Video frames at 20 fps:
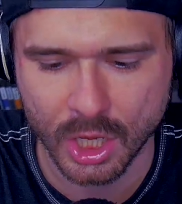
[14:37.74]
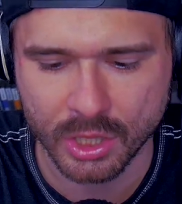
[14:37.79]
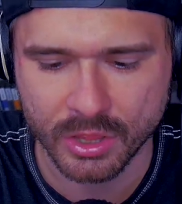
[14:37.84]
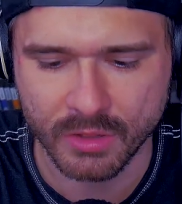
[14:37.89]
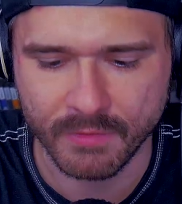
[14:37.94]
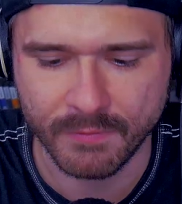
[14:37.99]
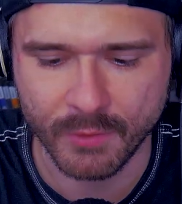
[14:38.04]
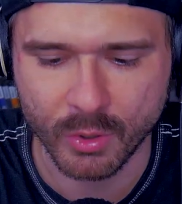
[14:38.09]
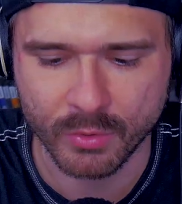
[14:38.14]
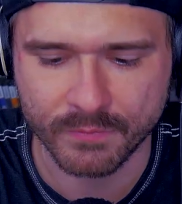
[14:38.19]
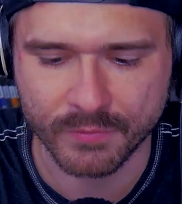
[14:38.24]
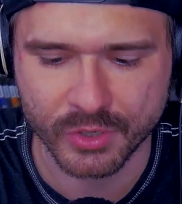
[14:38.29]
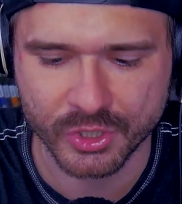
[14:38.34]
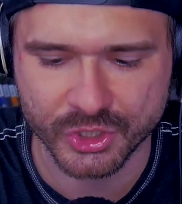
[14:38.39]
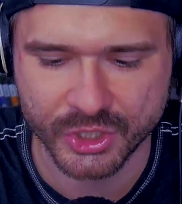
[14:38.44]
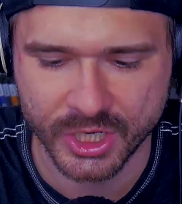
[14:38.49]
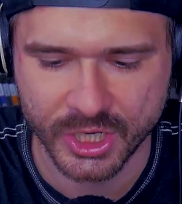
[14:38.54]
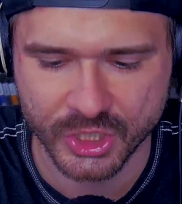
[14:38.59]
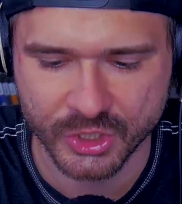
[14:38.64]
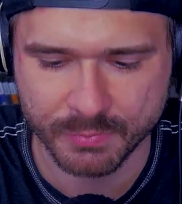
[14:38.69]
The Vote for
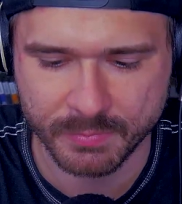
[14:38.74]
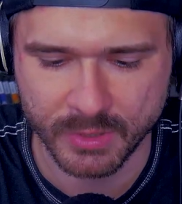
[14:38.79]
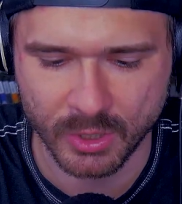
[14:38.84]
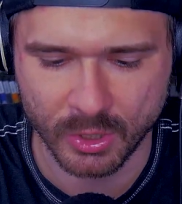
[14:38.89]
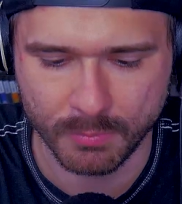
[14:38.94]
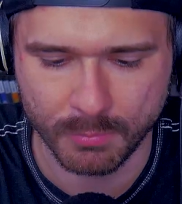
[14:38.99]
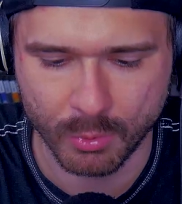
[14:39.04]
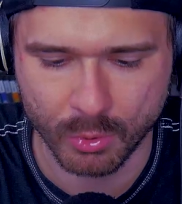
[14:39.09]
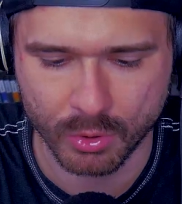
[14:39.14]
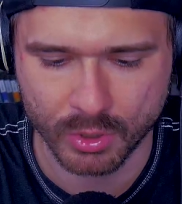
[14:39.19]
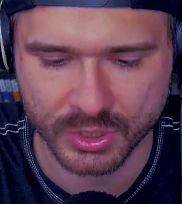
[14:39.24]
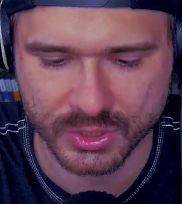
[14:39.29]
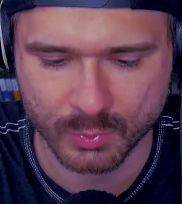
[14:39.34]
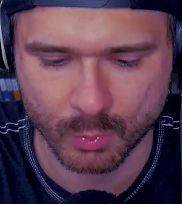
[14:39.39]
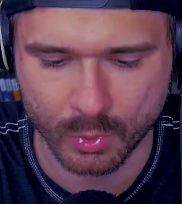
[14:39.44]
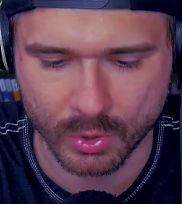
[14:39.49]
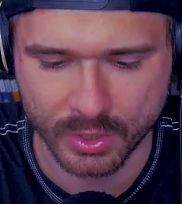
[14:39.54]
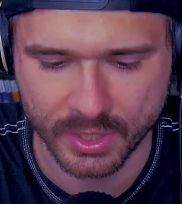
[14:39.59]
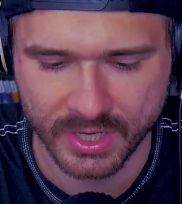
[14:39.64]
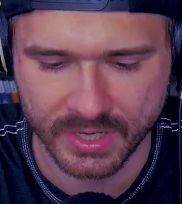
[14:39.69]
Change billboards
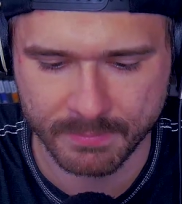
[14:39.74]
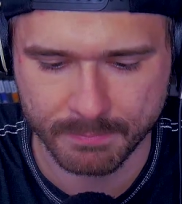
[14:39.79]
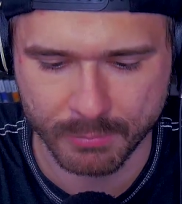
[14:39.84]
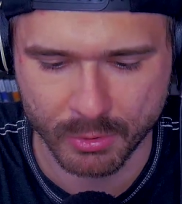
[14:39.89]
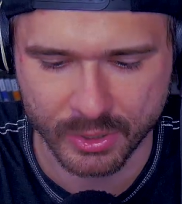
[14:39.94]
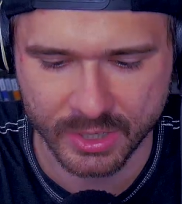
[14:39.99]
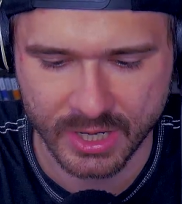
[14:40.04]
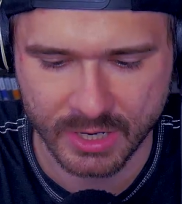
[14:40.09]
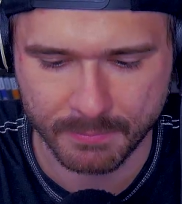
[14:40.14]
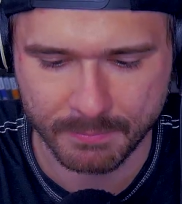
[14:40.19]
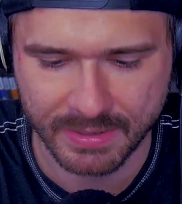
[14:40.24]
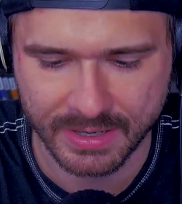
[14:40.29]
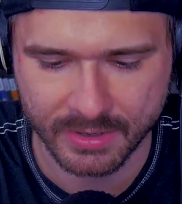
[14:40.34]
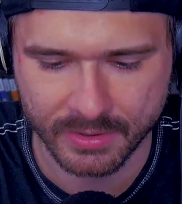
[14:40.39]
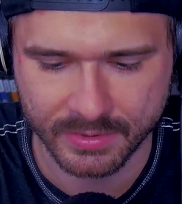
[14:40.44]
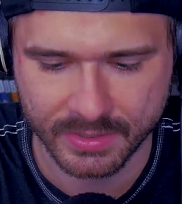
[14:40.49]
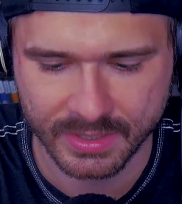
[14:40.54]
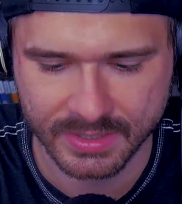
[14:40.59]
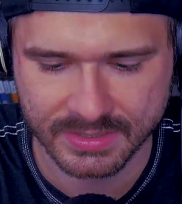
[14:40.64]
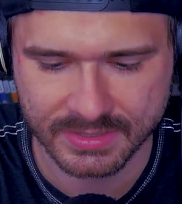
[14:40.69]
were in Burnout
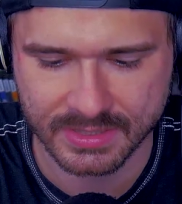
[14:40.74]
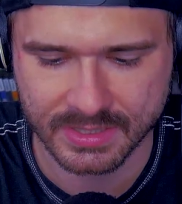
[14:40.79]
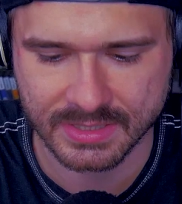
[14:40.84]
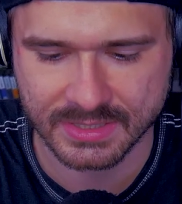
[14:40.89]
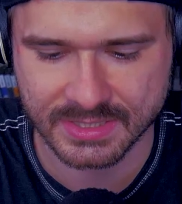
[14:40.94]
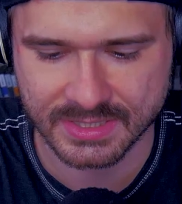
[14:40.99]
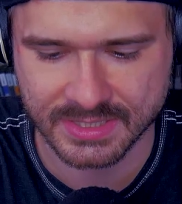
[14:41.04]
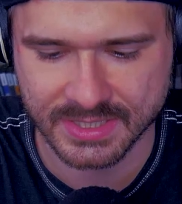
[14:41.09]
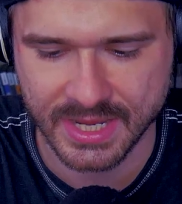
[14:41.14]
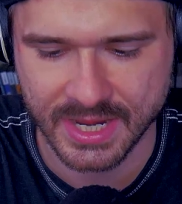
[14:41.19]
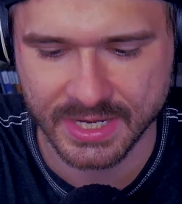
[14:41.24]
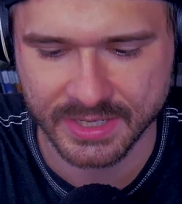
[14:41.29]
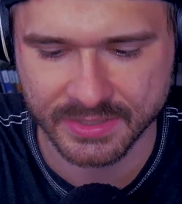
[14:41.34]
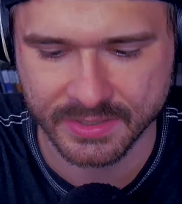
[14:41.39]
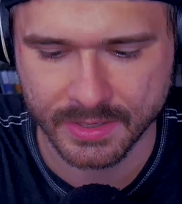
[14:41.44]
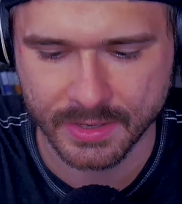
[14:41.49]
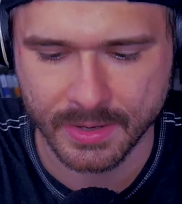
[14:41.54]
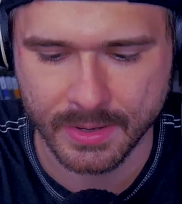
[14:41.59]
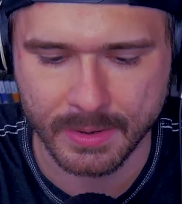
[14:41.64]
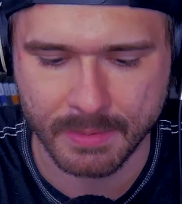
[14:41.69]
Paradise, Skate,
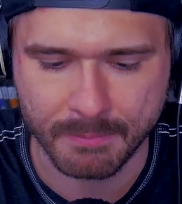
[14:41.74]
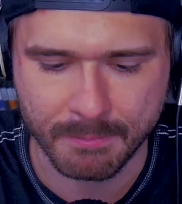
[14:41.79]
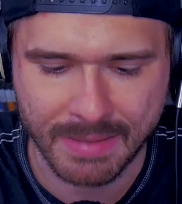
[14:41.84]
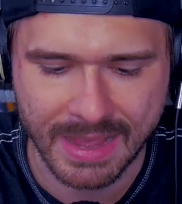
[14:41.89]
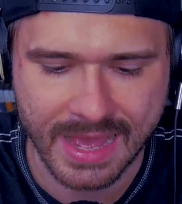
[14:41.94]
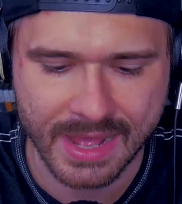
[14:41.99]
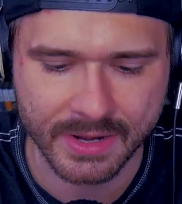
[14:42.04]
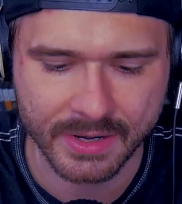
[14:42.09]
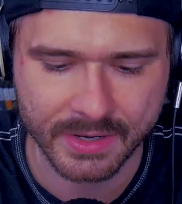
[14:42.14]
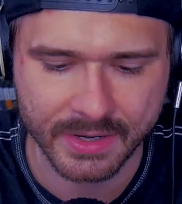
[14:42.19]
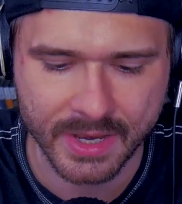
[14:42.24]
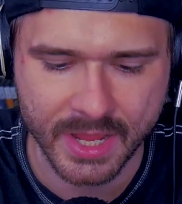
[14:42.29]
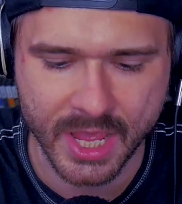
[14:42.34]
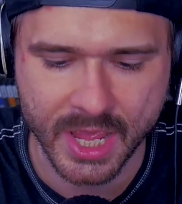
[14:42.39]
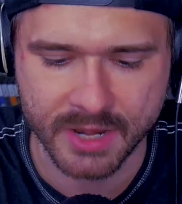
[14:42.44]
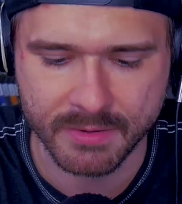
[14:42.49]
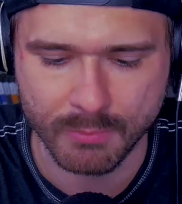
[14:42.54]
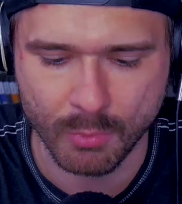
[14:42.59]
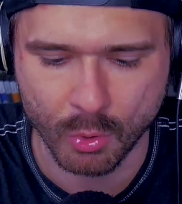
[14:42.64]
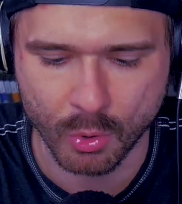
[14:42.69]
Madden,
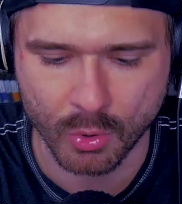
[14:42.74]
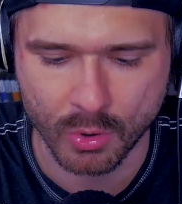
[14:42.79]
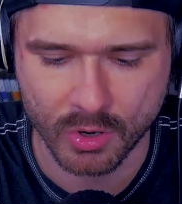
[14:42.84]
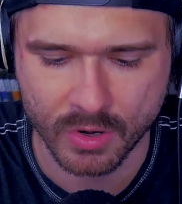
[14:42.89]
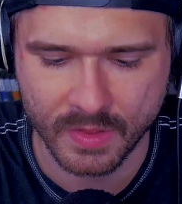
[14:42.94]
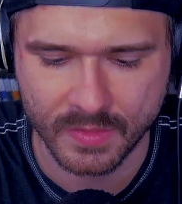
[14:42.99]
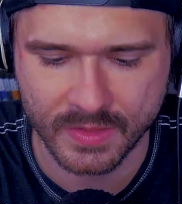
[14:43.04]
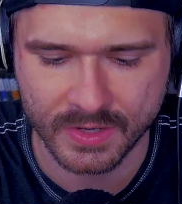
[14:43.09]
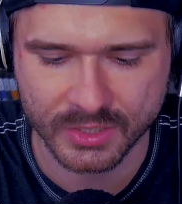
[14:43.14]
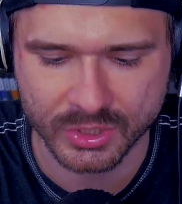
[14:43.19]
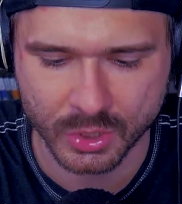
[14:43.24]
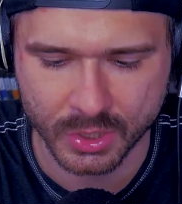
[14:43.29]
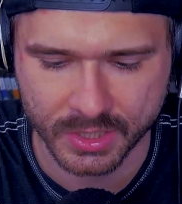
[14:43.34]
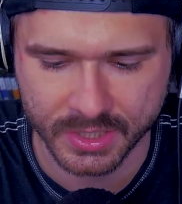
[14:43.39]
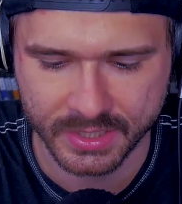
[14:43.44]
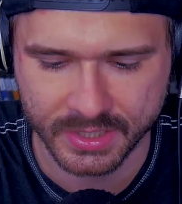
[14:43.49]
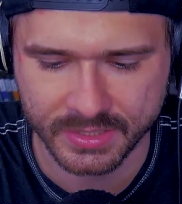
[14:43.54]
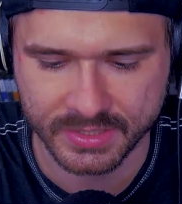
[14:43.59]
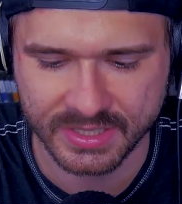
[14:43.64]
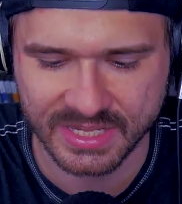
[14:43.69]
and more that
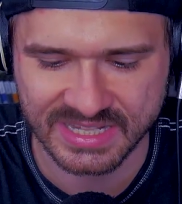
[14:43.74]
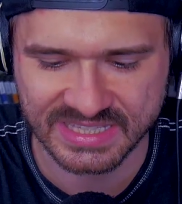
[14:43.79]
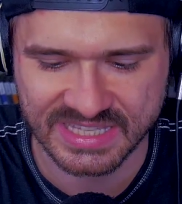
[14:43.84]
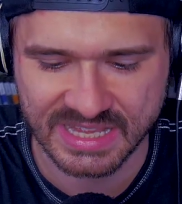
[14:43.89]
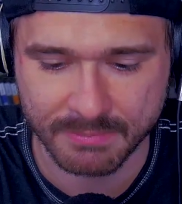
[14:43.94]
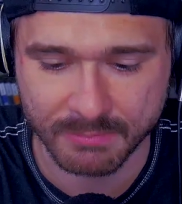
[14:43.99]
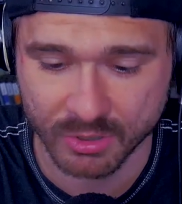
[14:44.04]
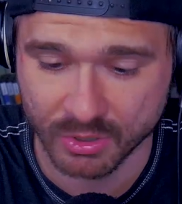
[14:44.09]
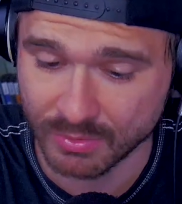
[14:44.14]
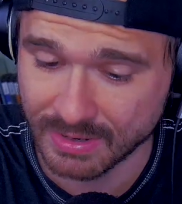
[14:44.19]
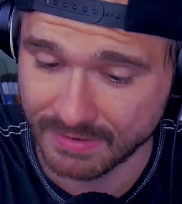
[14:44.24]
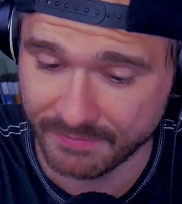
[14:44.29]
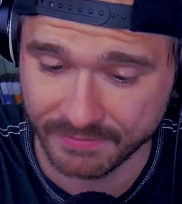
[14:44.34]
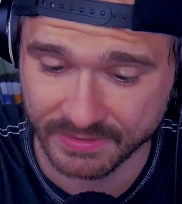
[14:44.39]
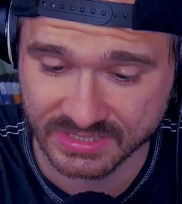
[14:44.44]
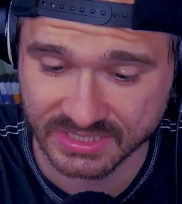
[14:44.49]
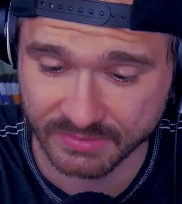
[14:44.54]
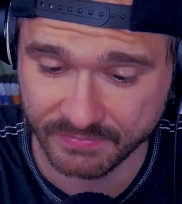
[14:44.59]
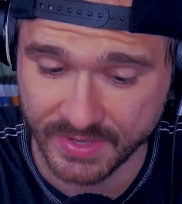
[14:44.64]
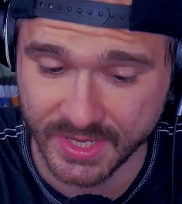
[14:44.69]
targeted the
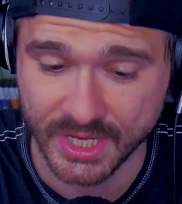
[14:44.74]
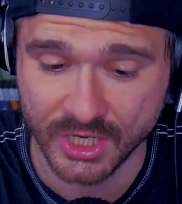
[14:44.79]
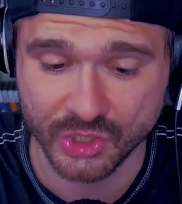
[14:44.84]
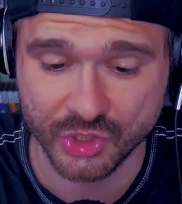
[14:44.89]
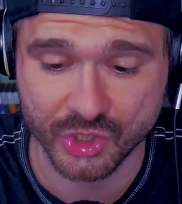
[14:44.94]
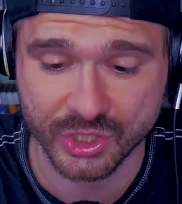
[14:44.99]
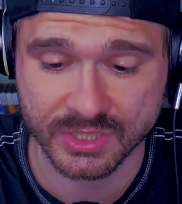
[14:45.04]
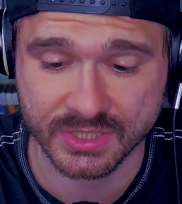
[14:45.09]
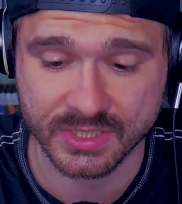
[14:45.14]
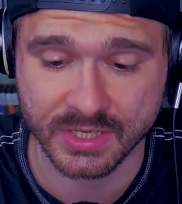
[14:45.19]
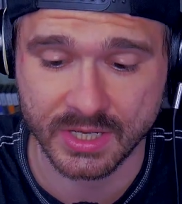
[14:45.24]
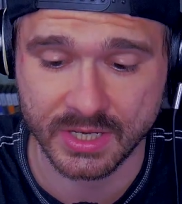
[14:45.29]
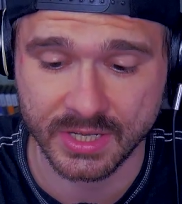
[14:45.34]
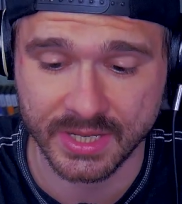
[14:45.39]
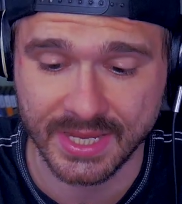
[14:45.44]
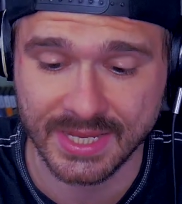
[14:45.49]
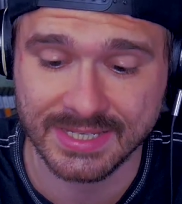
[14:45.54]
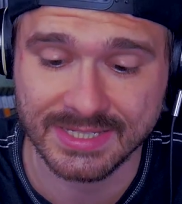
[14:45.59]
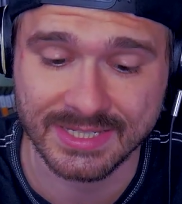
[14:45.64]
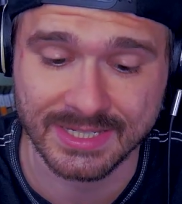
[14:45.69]
demographics of ages
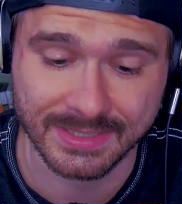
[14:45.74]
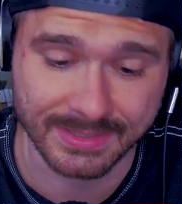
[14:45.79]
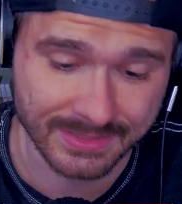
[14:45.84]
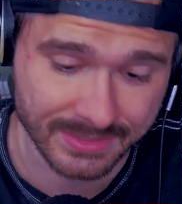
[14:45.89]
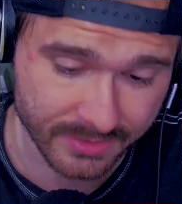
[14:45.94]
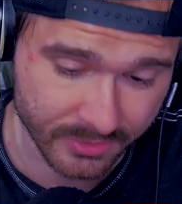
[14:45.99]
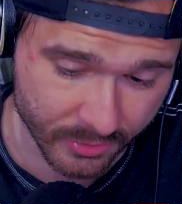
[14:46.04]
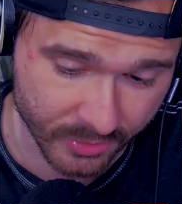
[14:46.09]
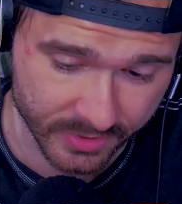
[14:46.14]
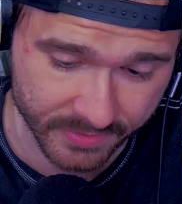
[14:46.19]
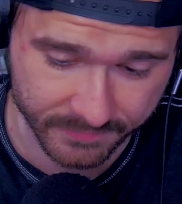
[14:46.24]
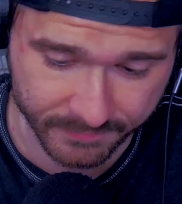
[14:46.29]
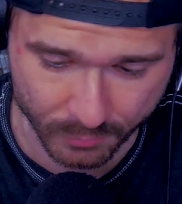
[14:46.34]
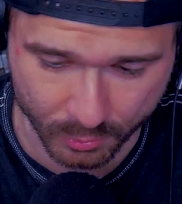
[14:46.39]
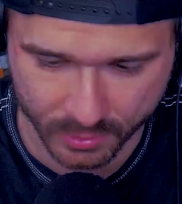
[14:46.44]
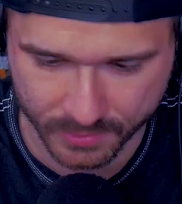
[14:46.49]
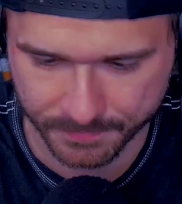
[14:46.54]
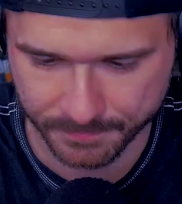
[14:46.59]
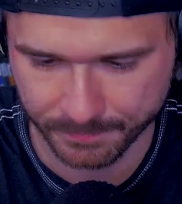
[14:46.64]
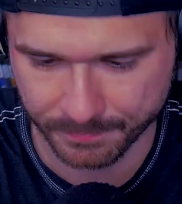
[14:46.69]
18 to
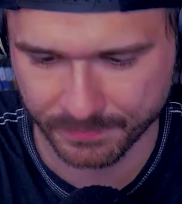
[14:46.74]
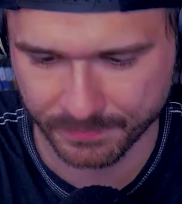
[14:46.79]
34,